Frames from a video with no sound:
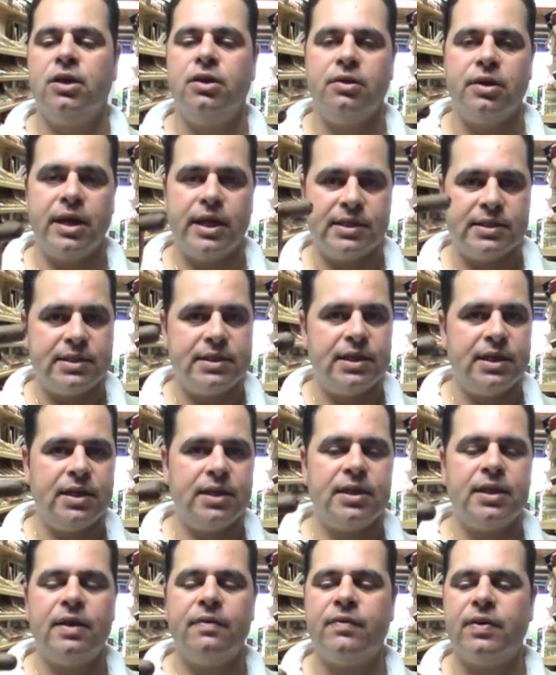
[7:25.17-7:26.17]
You can see
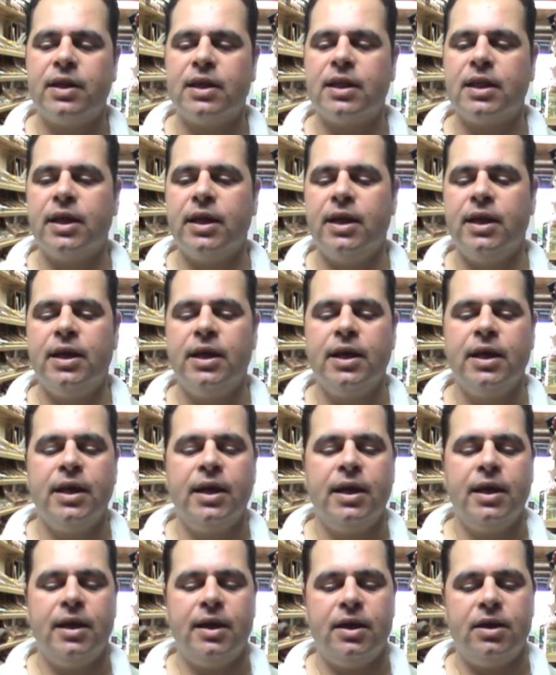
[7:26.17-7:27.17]
it definitely.
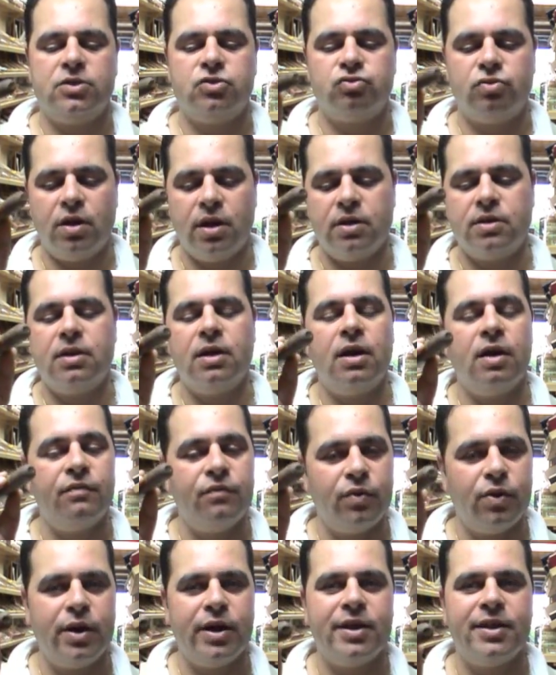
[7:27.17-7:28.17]

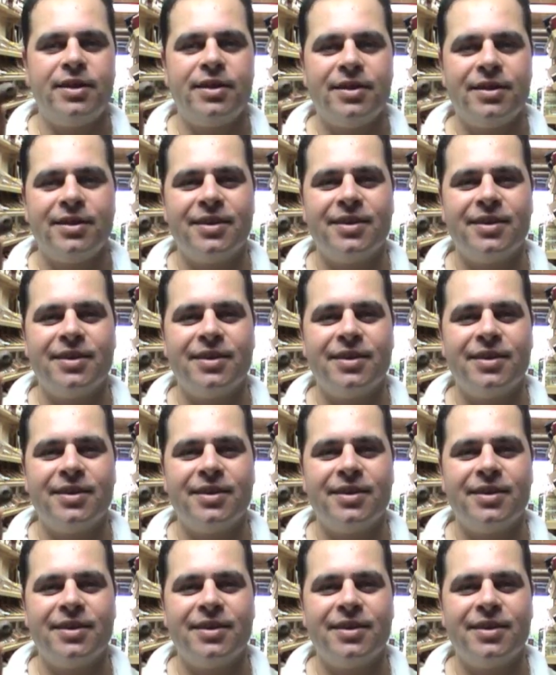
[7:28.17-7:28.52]
Avoid